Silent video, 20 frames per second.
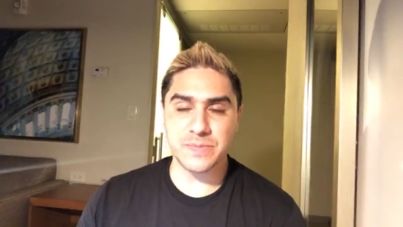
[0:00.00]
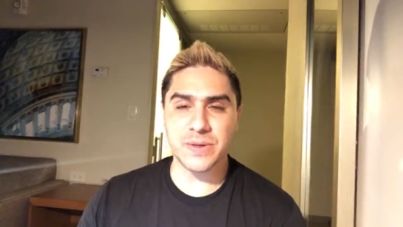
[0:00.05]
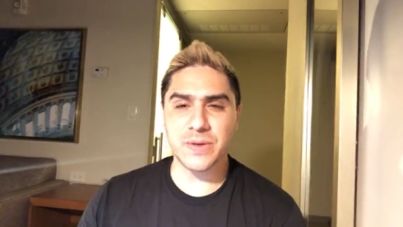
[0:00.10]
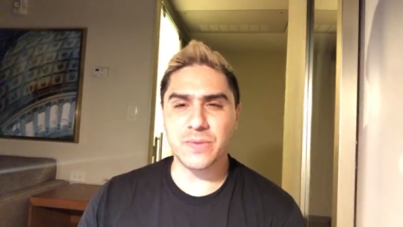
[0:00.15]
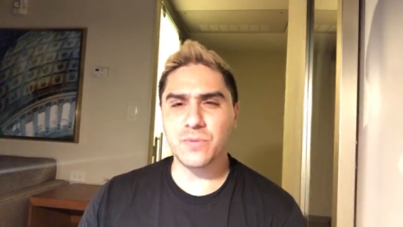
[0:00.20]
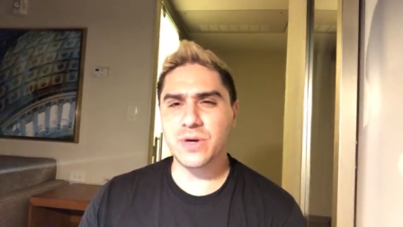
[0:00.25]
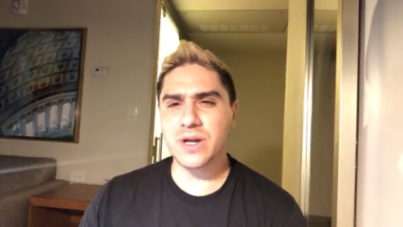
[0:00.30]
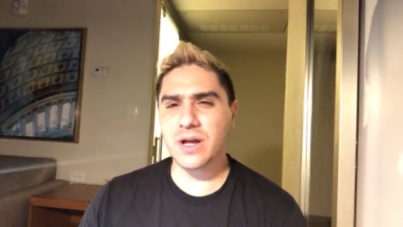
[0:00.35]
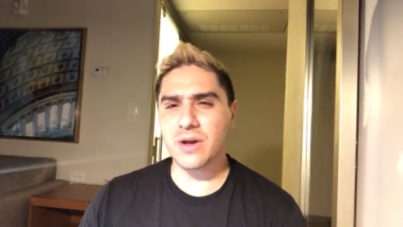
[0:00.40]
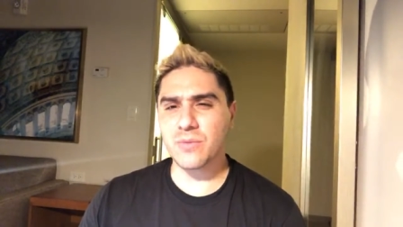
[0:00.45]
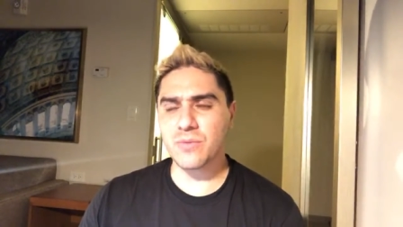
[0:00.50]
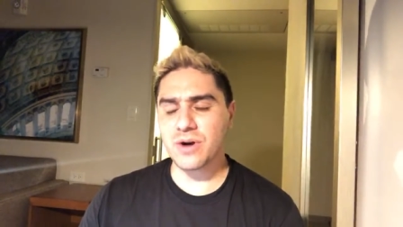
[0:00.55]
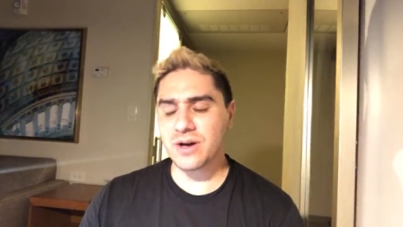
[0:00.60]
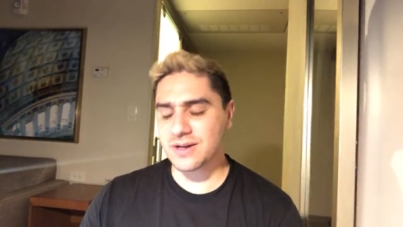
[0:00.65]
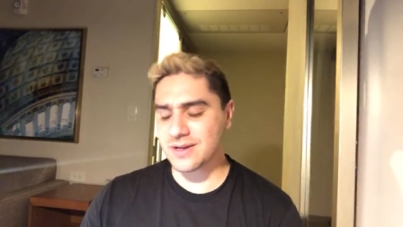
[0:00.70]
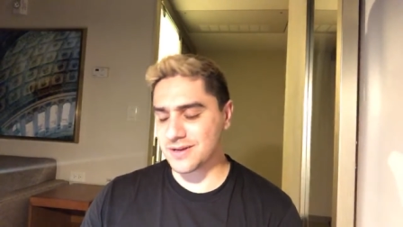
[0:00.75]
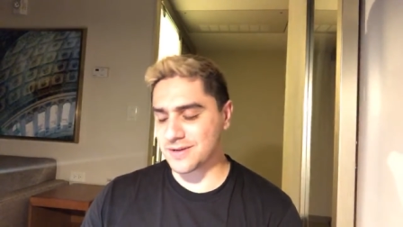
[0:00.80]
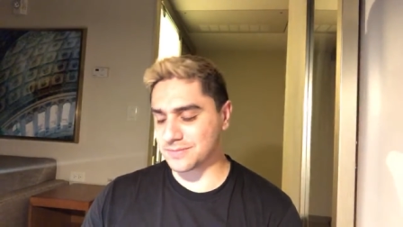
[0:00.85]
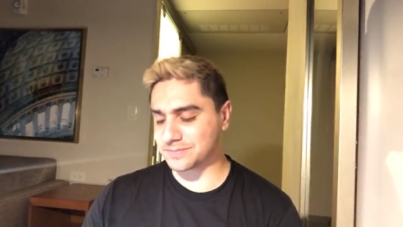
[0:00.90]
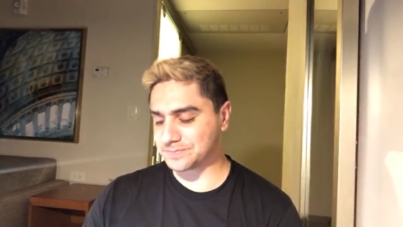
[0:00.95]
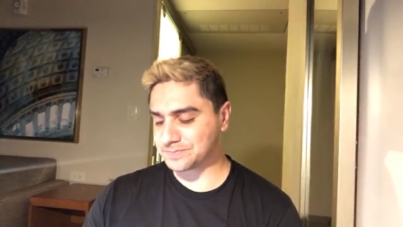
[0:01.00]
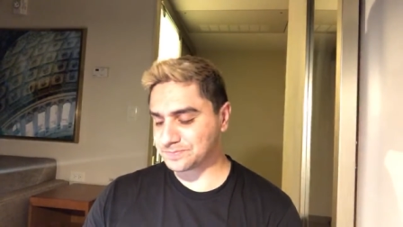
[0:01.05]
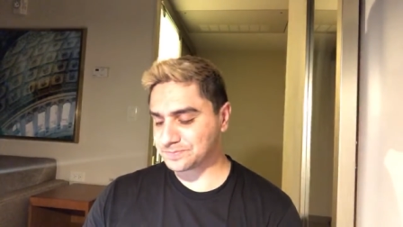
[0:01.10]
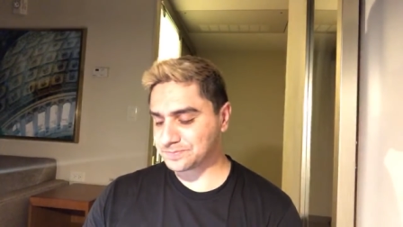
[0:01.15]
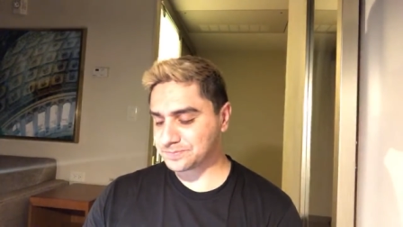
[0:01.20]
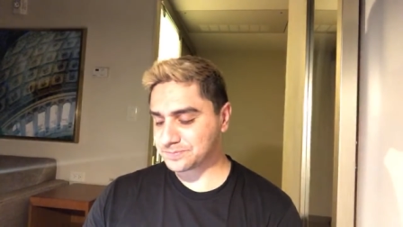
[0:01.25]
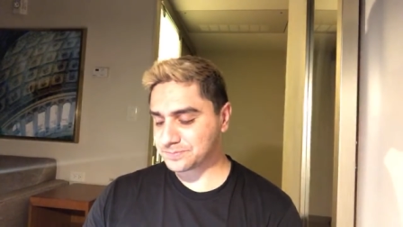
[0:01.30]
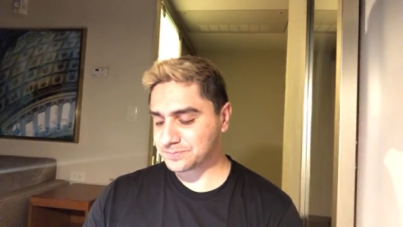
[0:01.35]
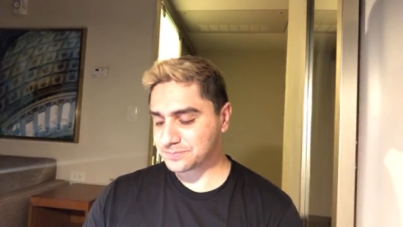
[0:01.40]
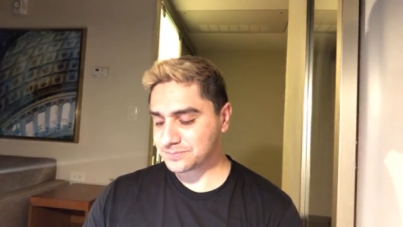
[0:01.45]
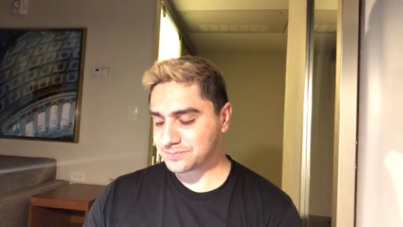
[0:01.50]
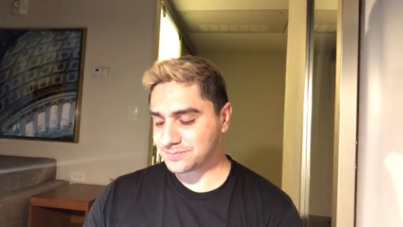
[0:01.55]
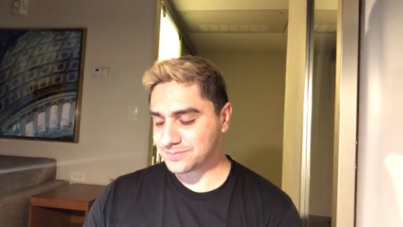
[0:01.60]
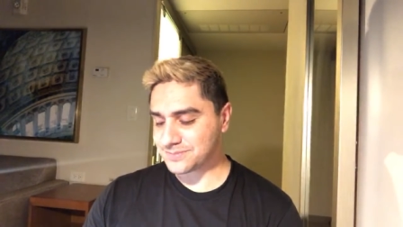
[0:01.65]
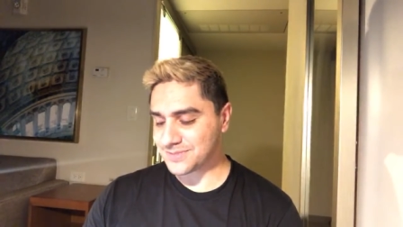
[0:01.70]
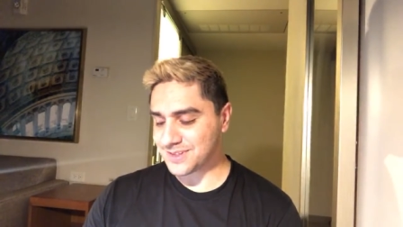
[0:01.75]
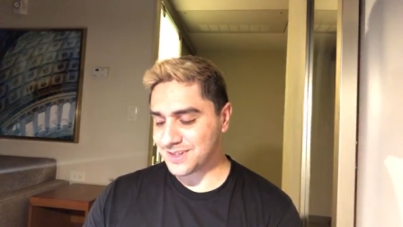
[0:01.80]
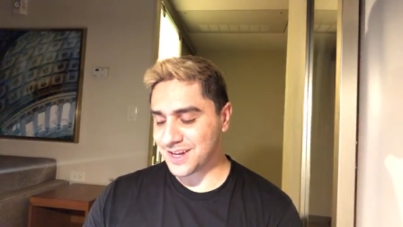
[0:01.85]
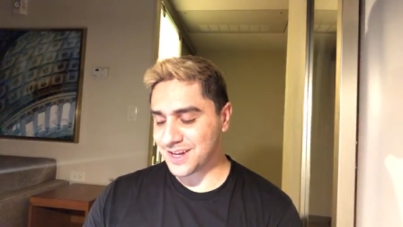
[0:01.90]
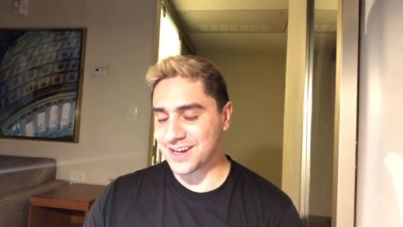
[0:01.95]
But what I want to
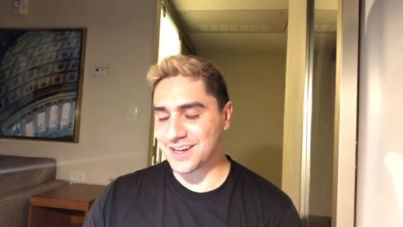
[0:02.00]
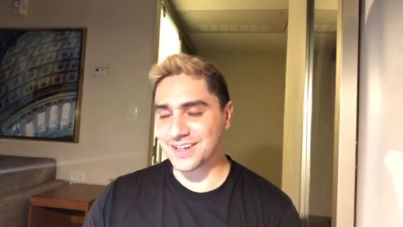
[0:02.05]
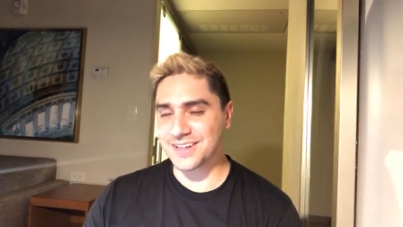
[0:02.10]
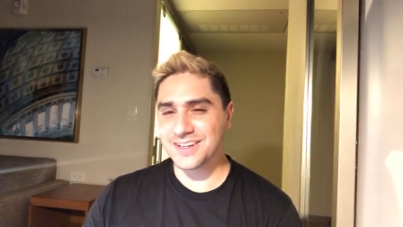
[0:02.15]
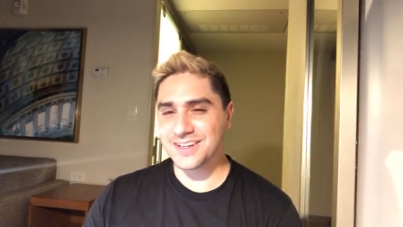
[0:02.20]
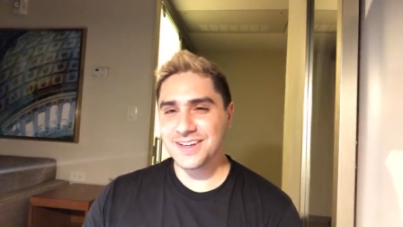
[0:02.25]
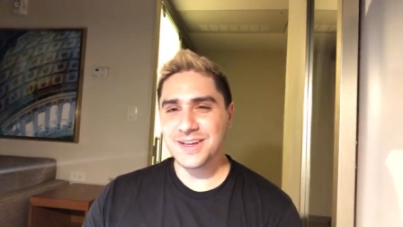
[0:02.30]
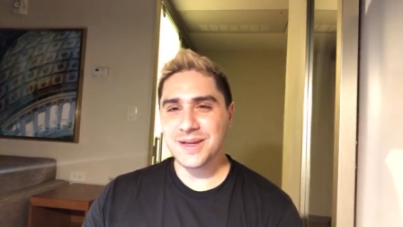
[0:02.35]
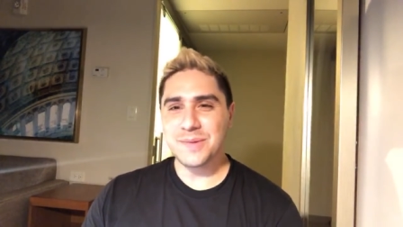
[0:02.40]
kind of